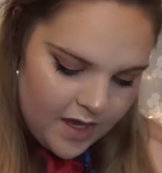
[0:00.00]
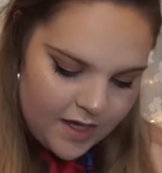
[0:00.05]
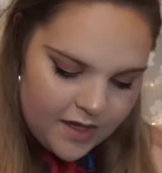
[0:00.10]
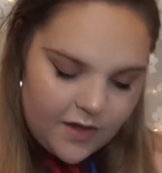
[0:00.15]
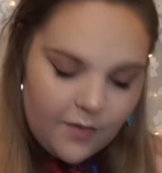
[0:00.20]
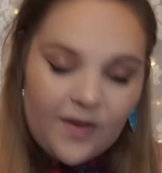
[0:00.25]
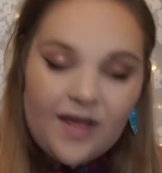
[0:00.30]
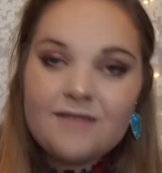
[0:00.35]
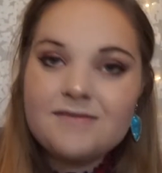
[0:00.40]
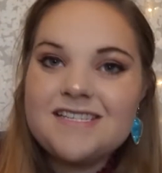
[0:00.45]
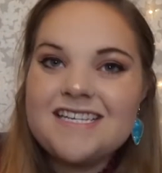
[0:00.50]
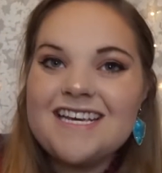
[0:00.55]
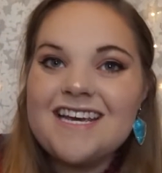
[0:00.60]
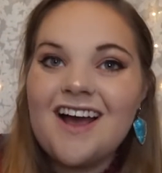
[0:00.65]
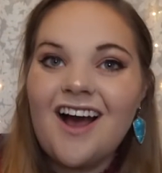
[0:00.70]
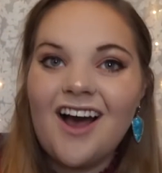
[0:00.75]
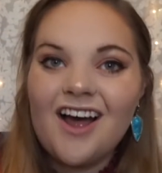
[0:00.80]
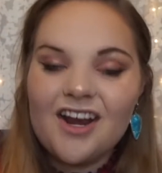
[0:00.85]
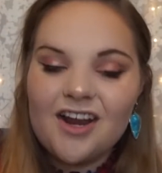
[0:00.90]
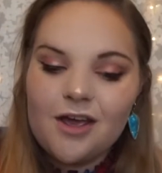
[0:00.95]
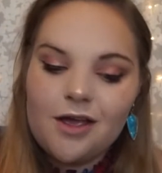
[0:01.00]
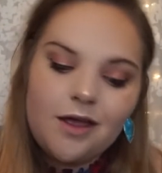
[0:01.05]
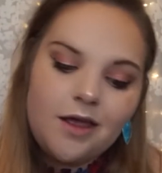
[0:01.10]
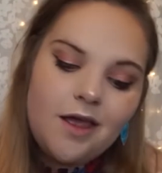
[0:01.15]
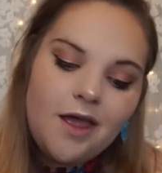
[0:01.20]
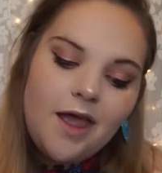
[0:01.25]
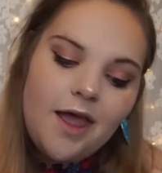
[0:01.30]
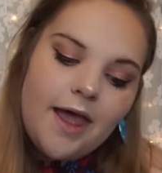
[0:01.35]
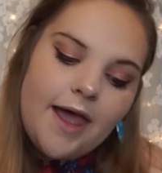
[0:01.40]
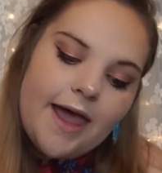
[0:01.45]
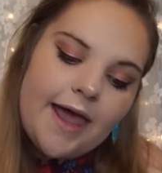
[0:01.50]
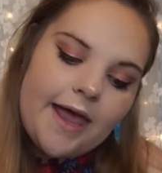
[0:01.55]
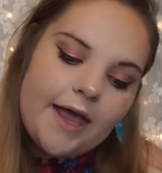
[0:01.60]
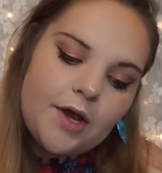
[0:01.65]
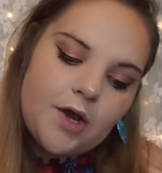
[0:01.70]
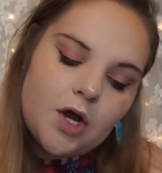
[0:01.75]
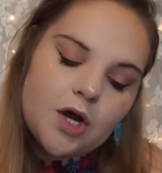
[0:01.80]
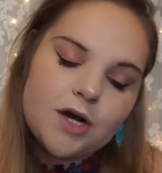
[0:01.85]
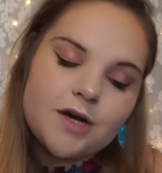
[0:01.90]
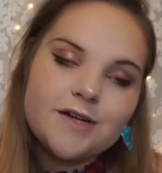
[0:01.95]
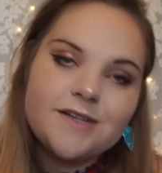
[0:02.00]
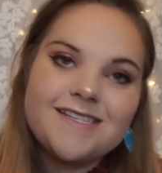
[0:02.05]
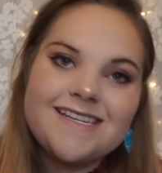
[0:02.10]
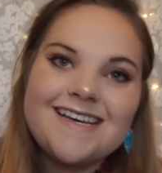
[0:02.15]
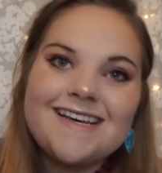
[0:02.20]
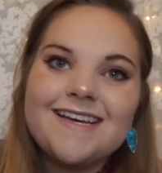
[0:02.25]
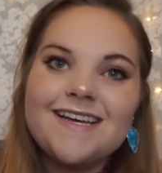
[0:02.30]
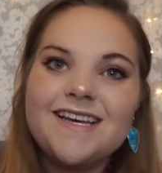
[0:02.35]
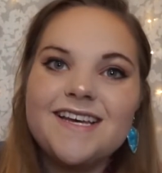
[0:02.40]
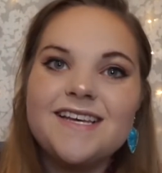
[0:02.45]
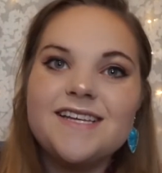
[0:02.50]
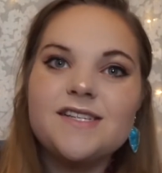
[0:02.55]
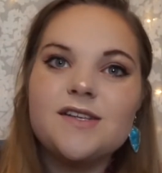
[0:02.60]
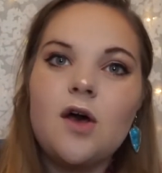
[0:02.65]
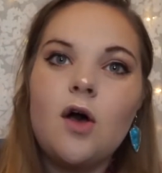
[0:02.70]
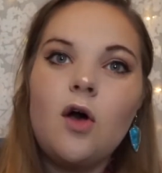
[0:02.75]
Then we have Tiana, and hers is